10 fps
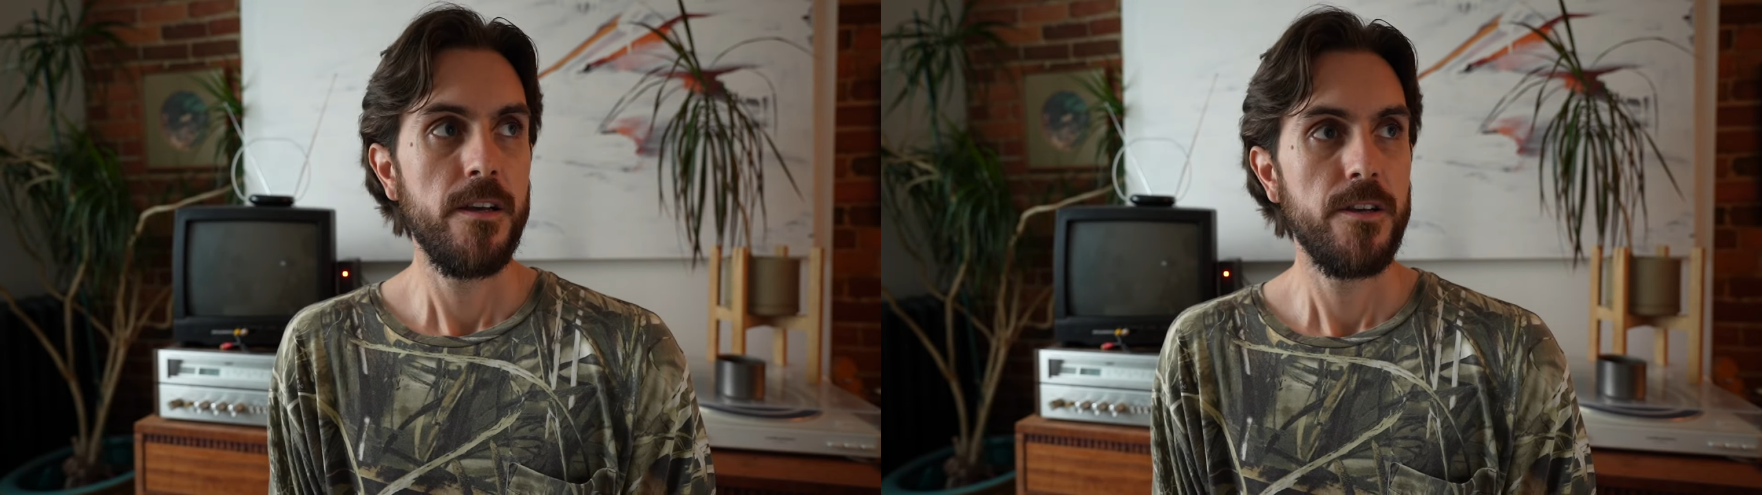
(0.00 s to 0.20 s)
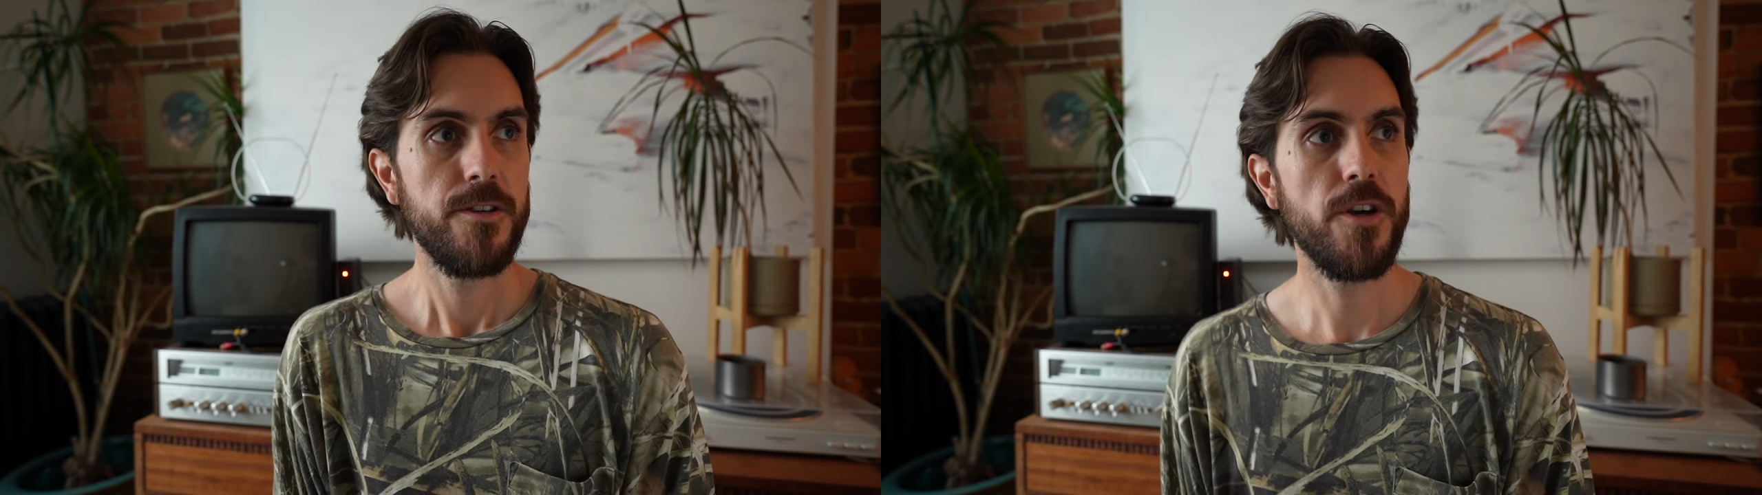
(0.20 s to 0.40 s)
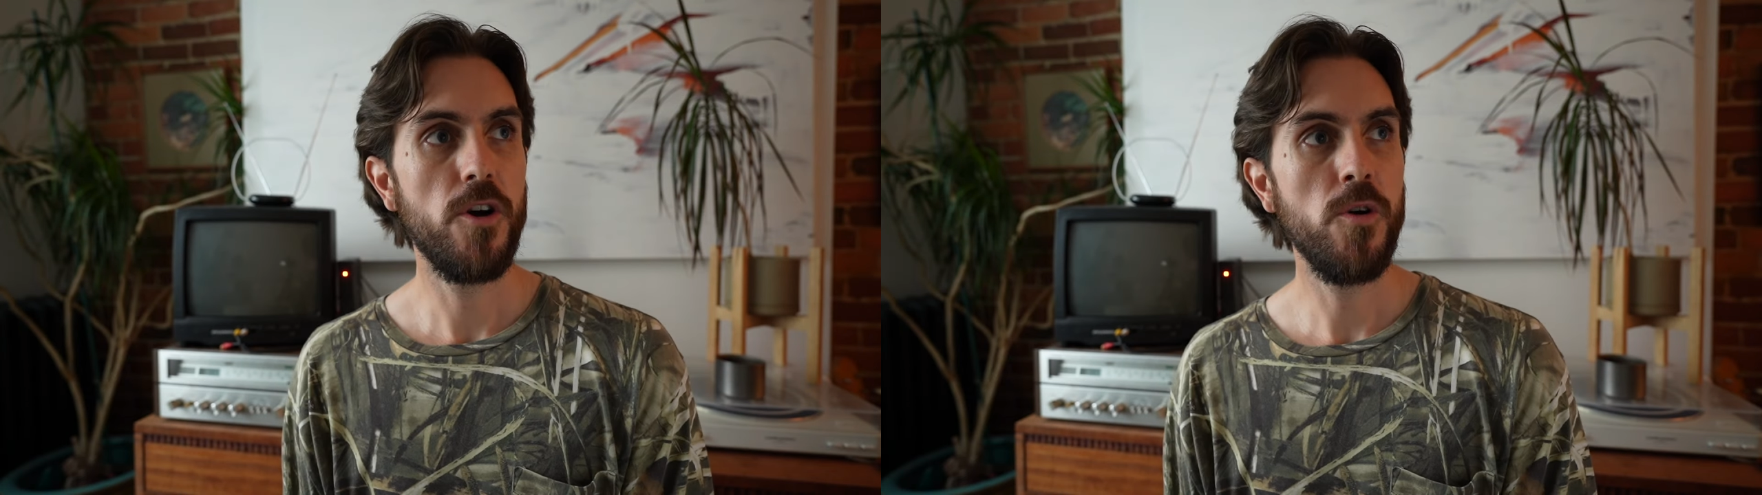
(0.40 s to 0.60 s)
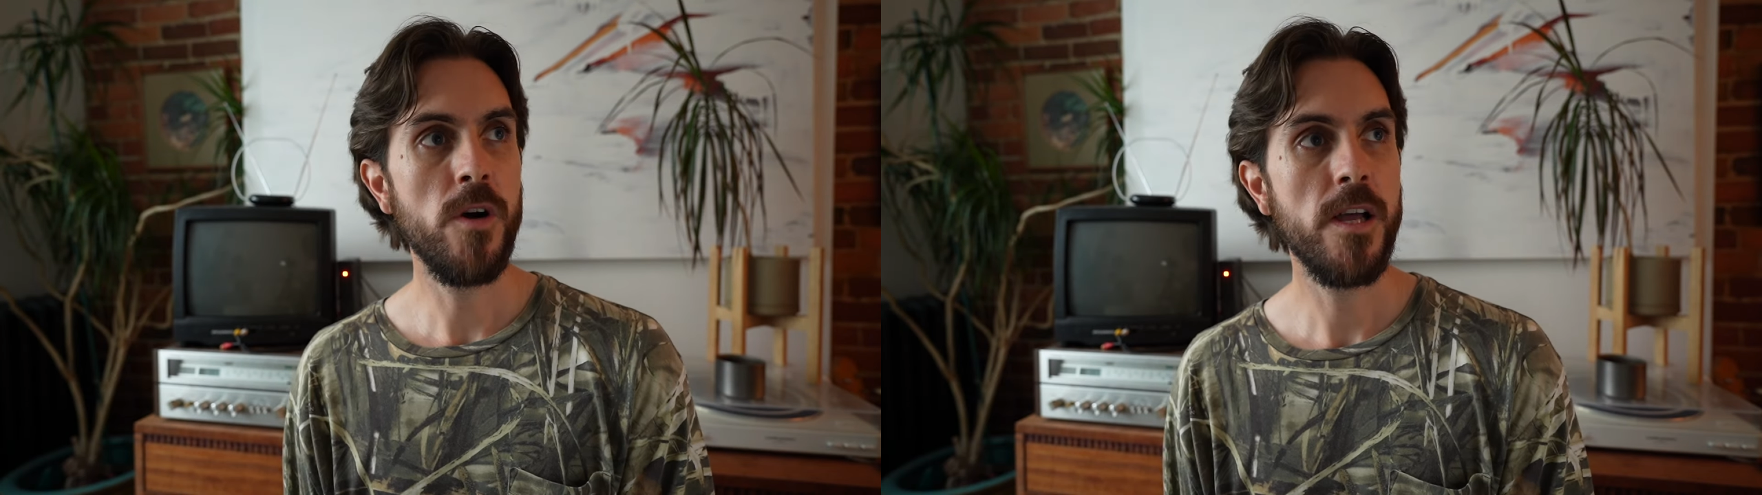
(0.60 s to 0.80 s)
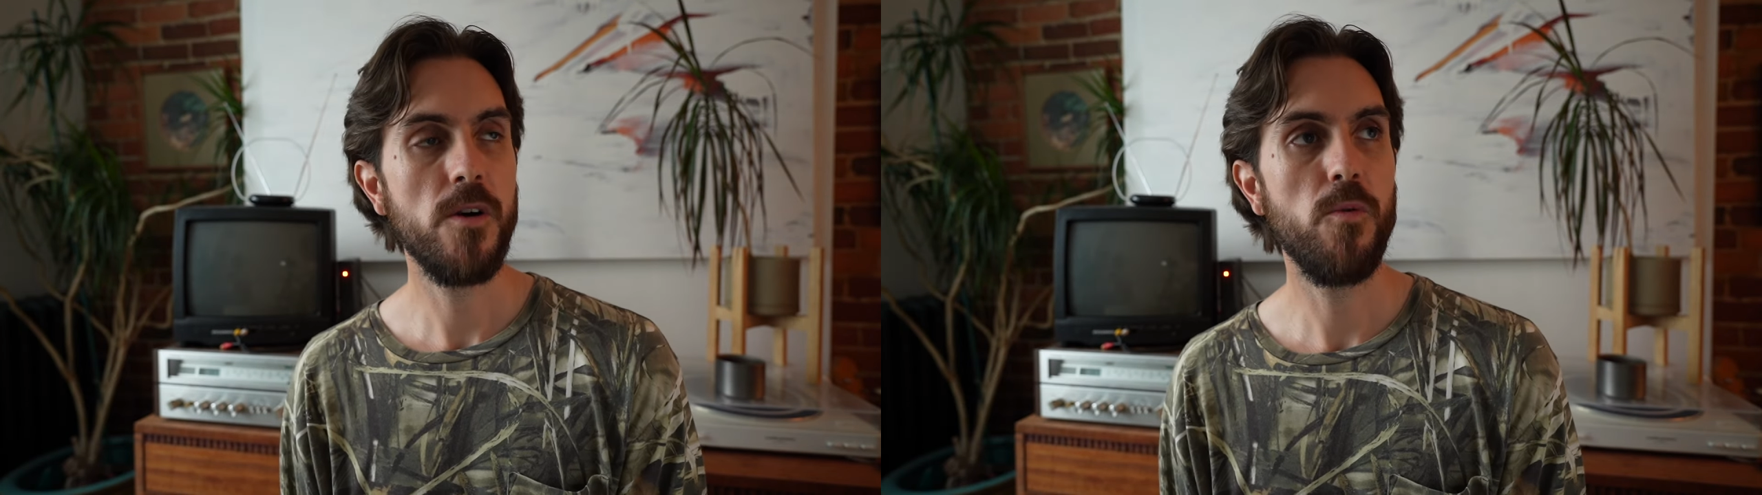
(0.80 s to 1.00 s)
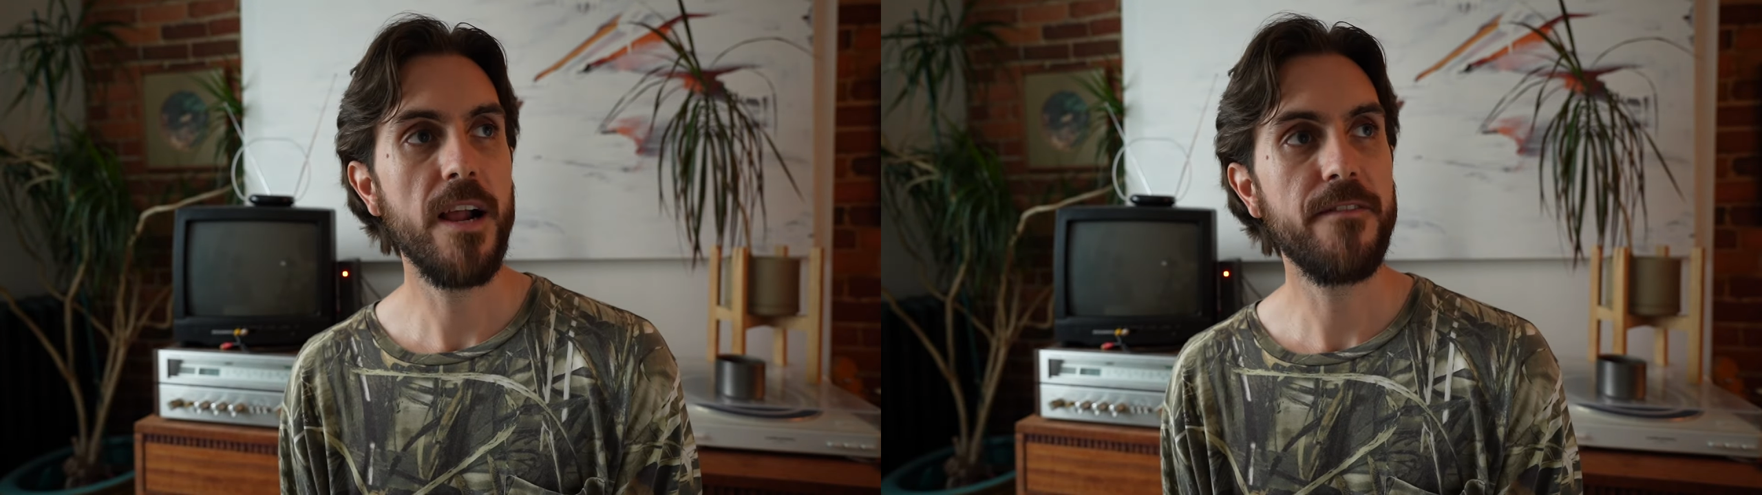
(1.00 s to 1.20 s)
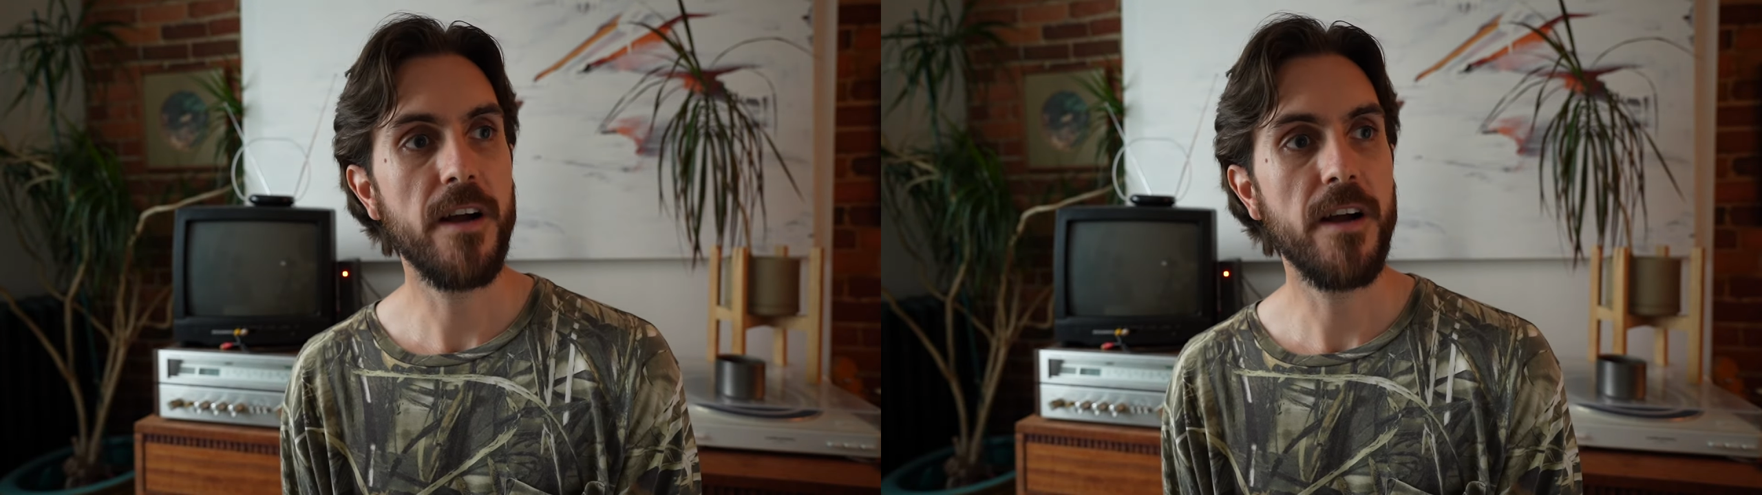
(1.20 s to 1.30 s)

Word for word: So, what I've